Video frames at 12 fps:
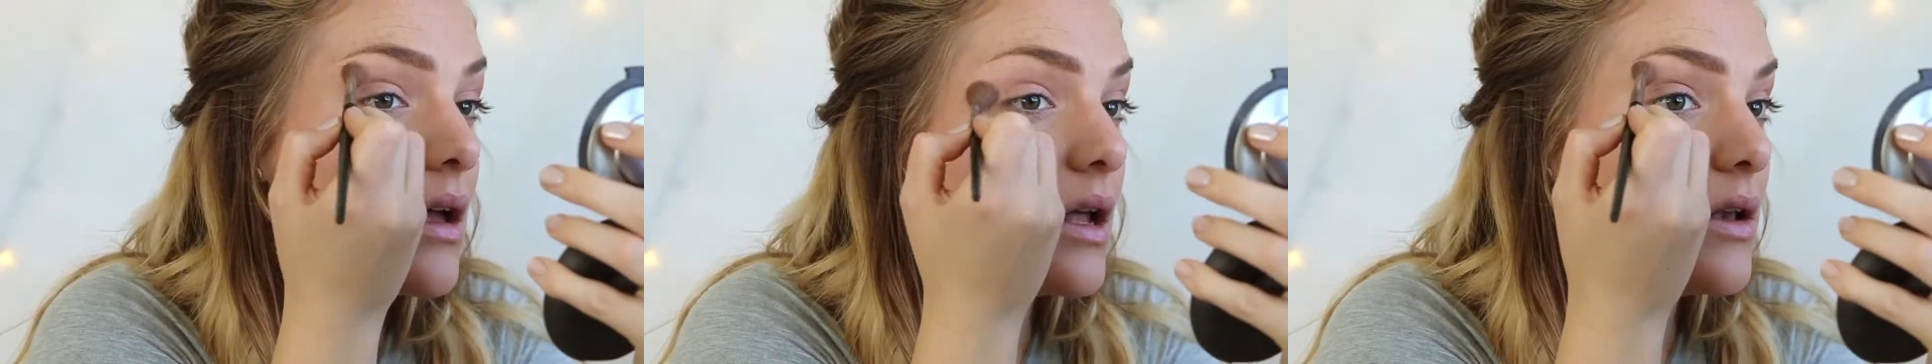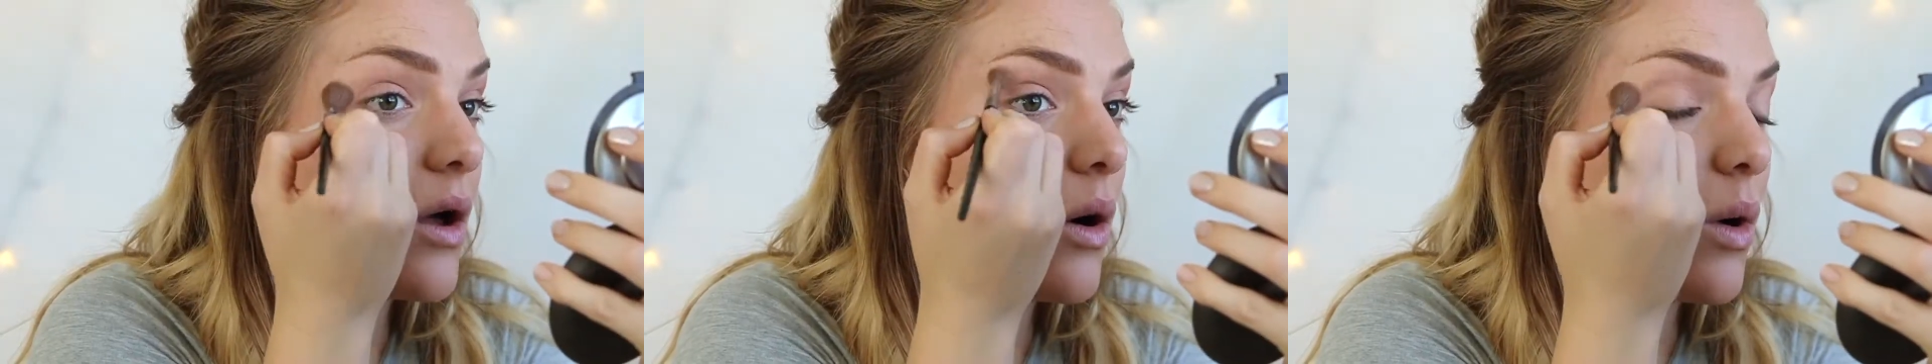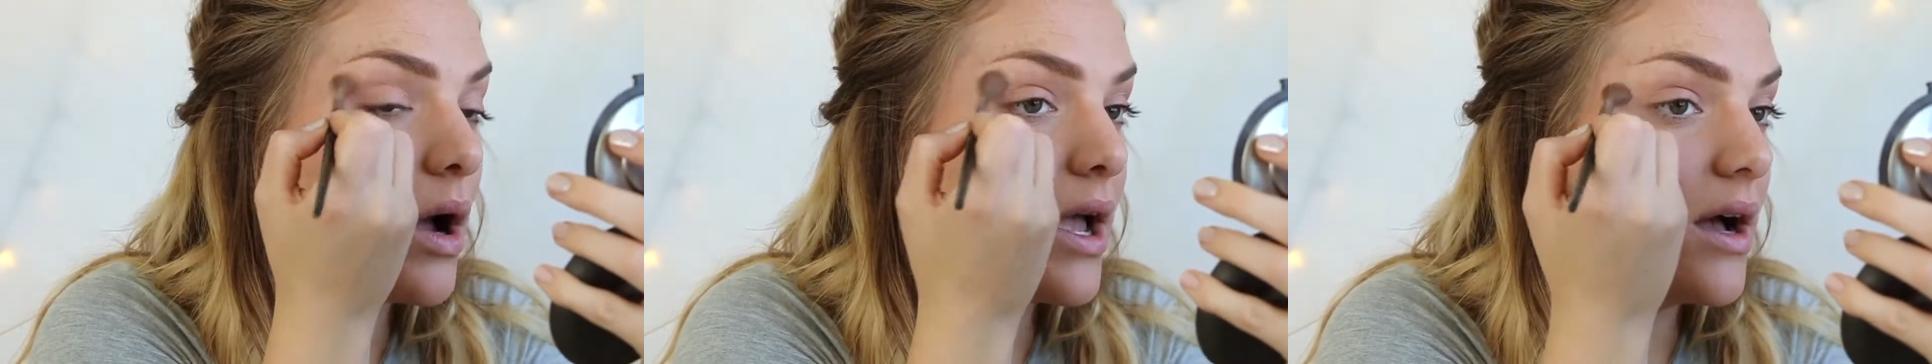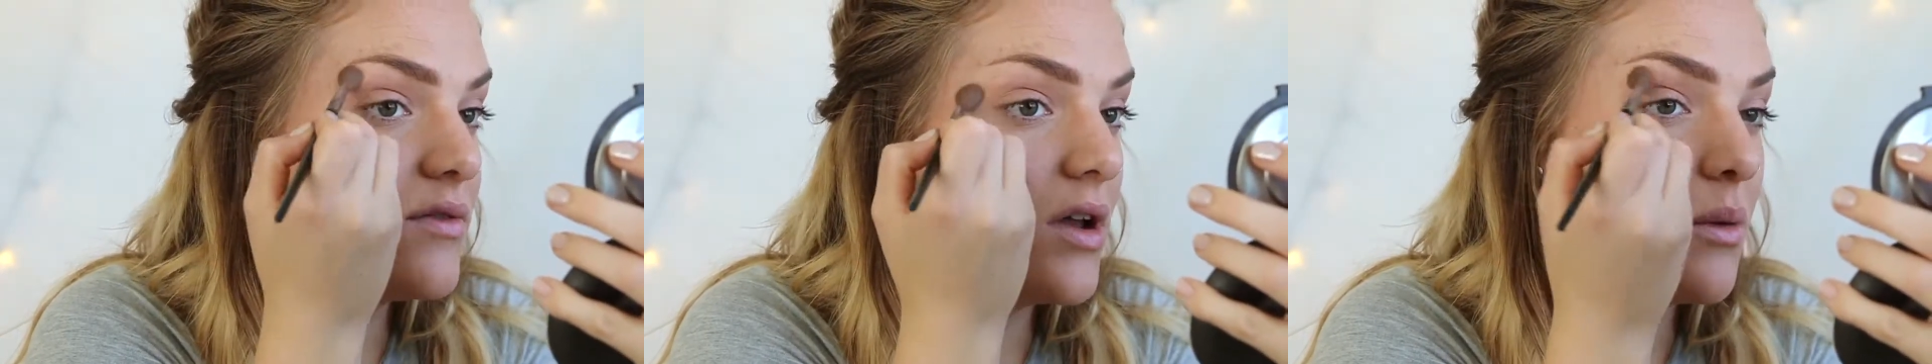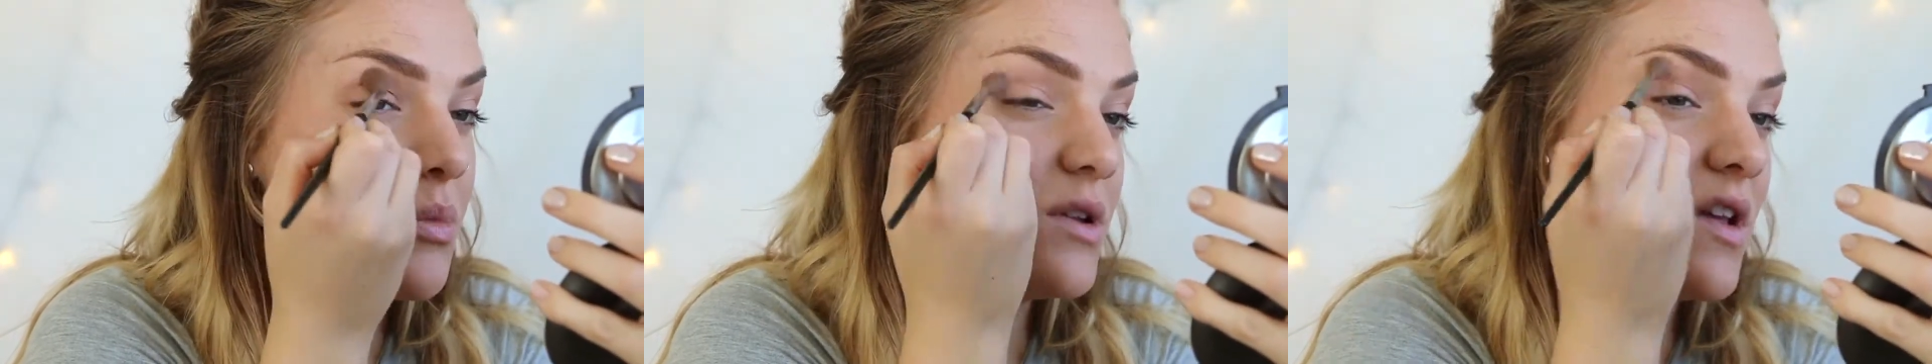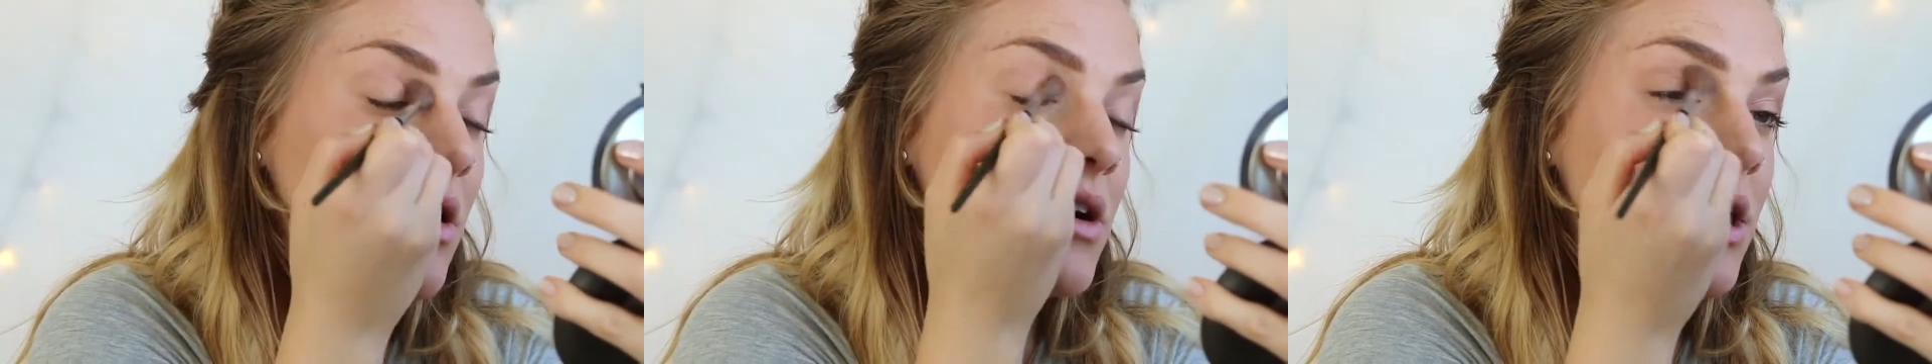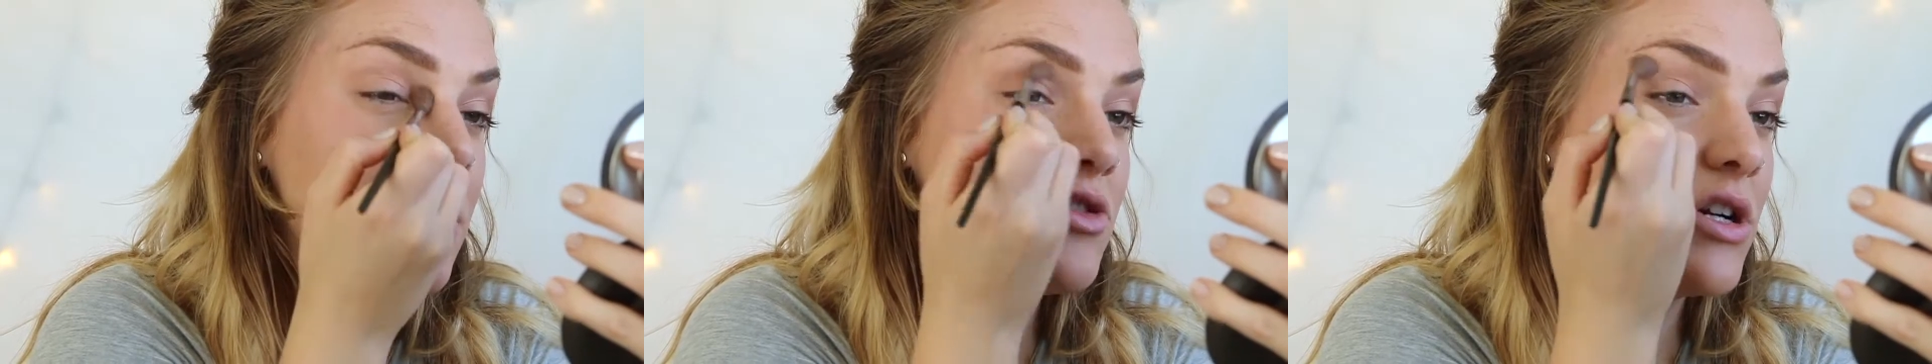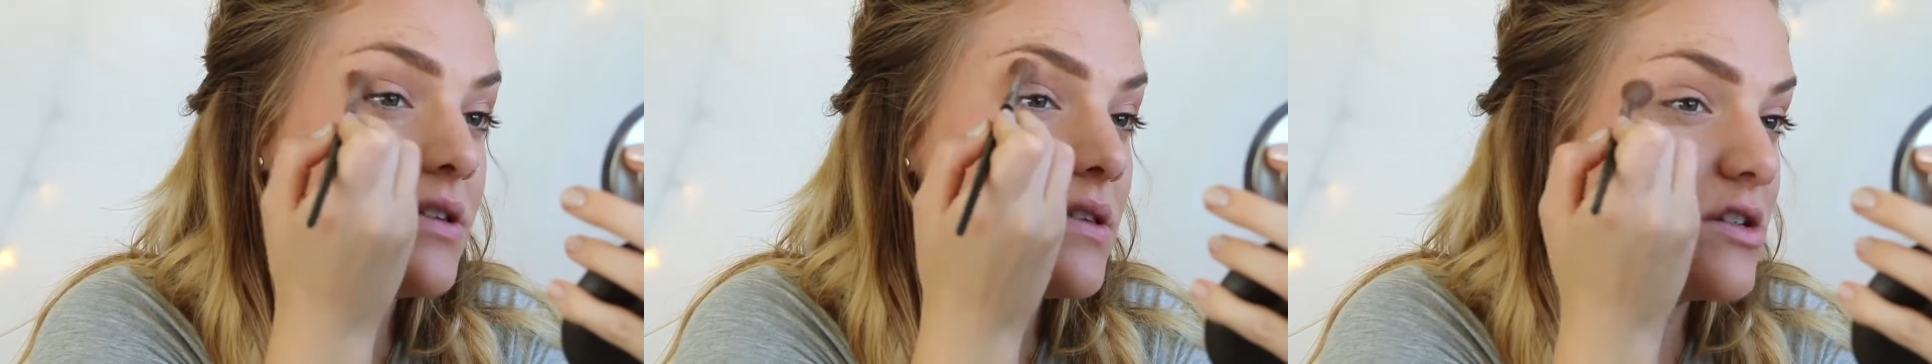And no, I have not put down any
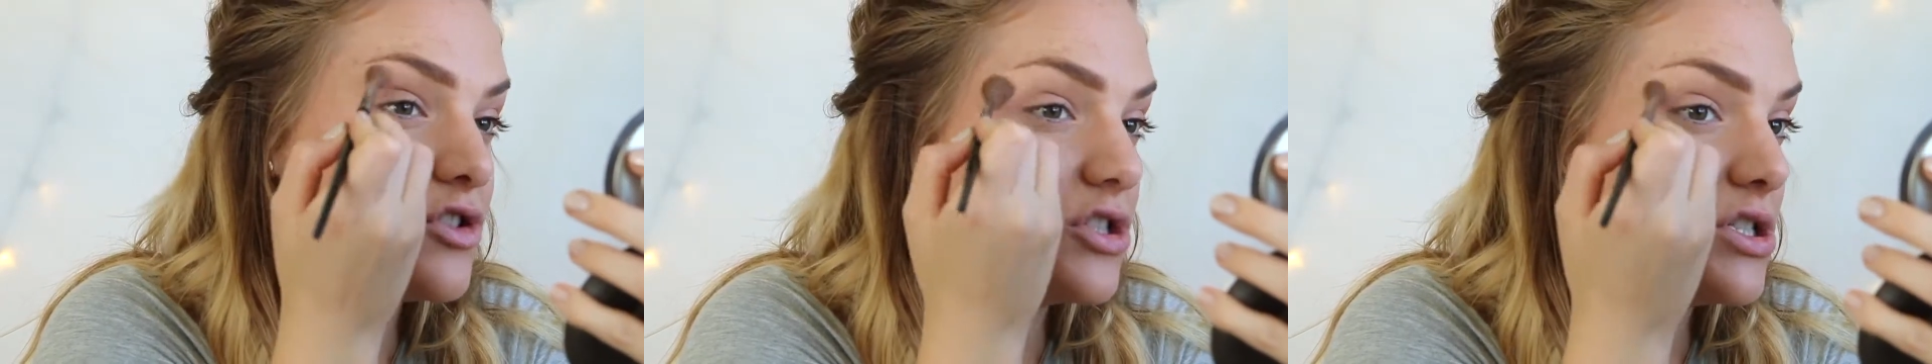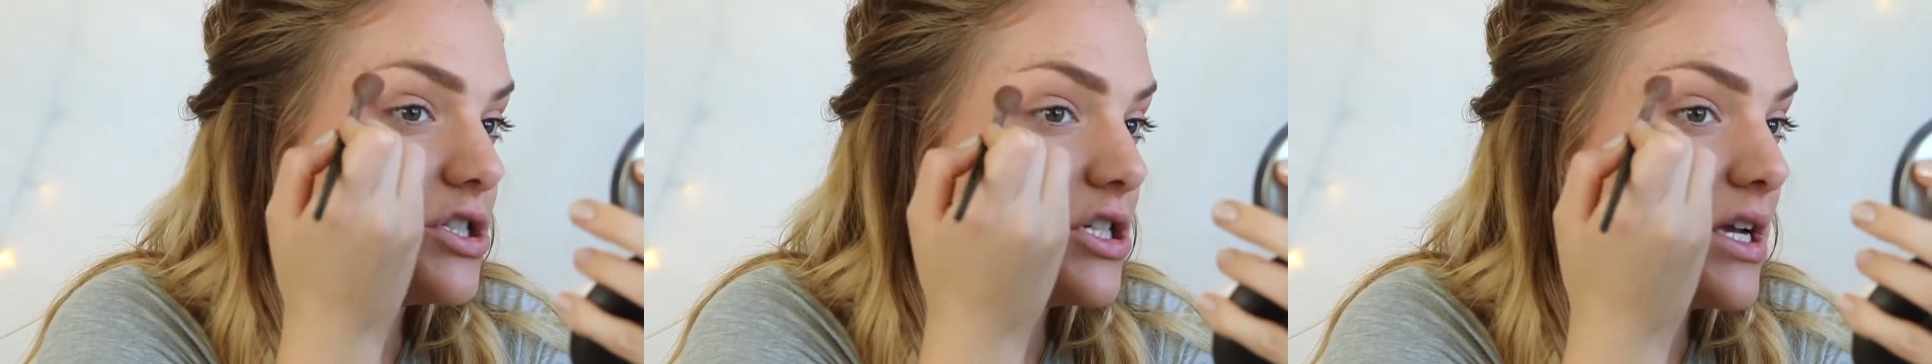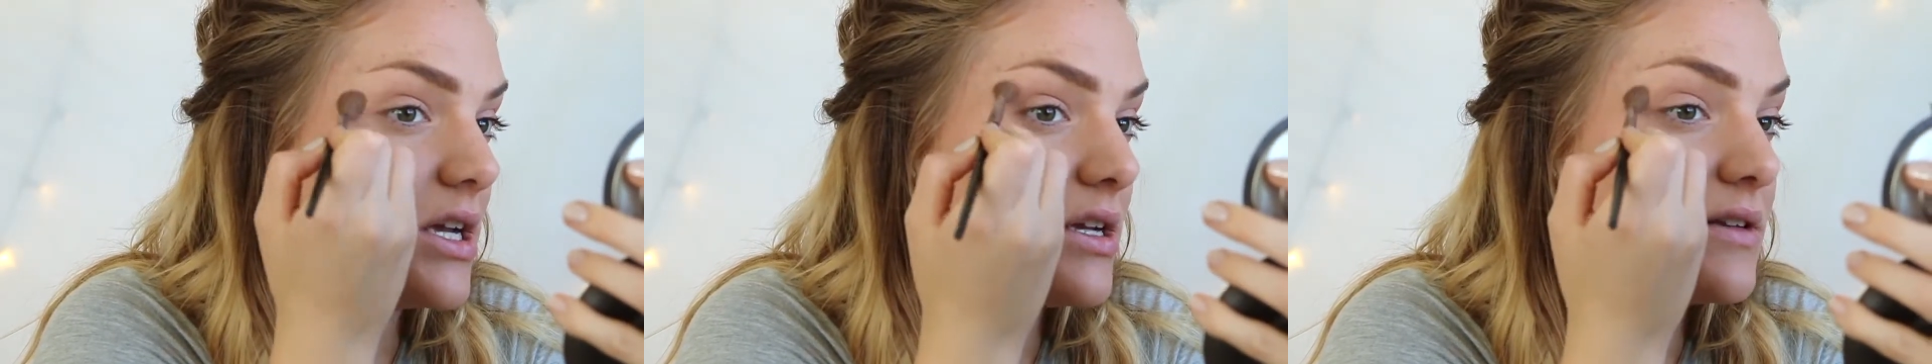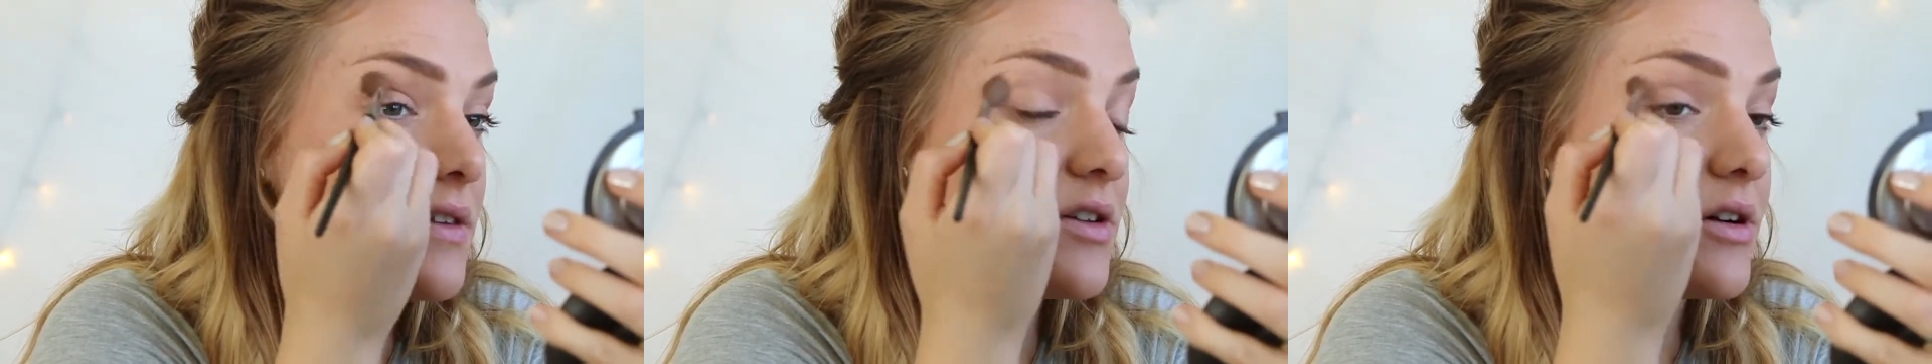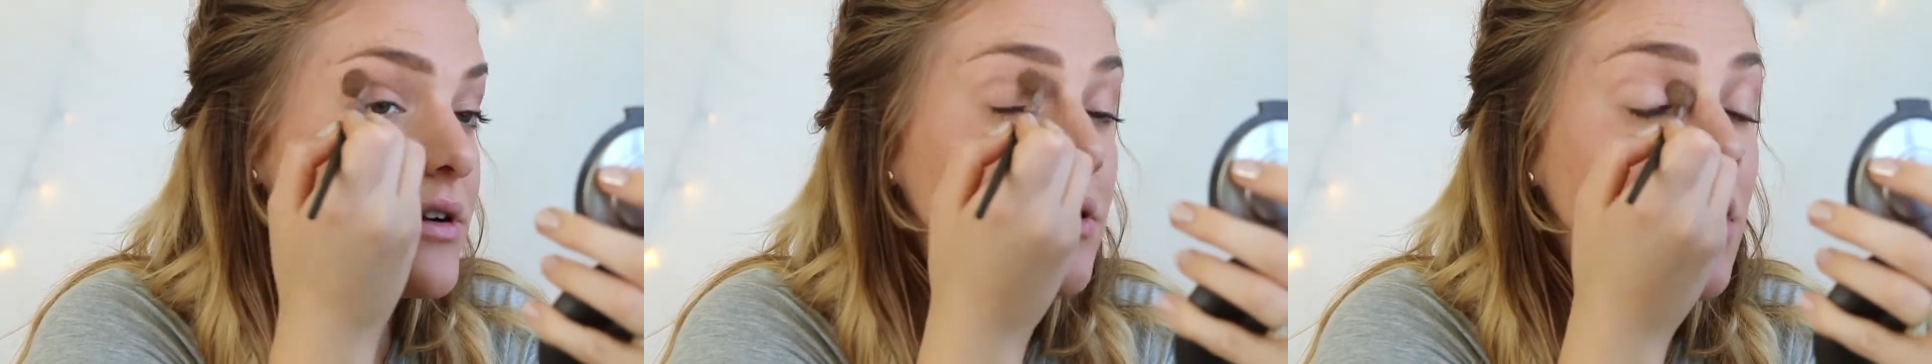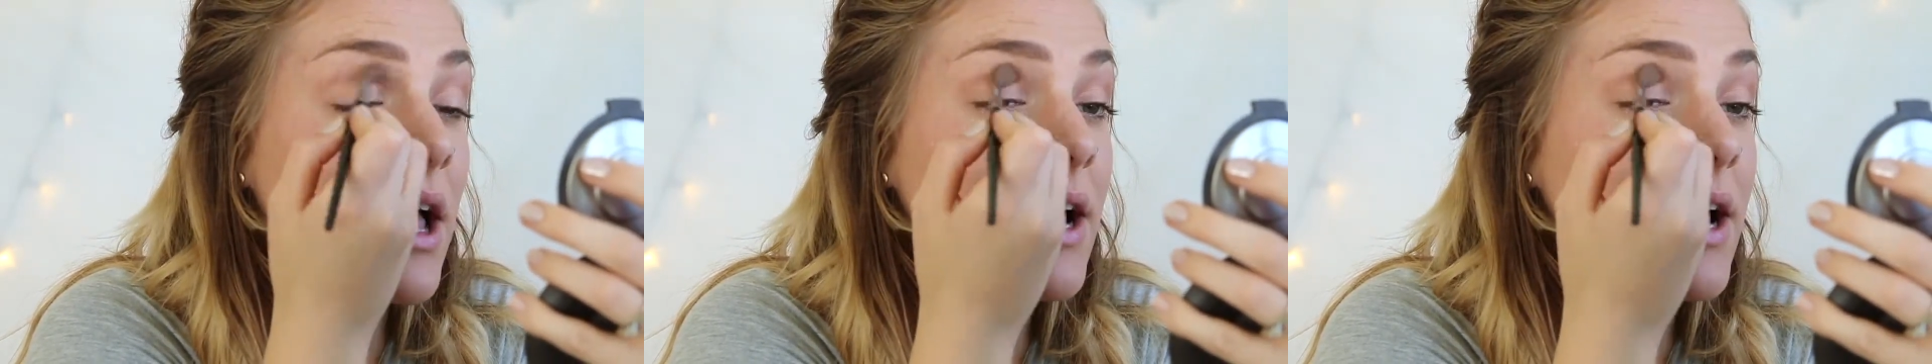transition shades or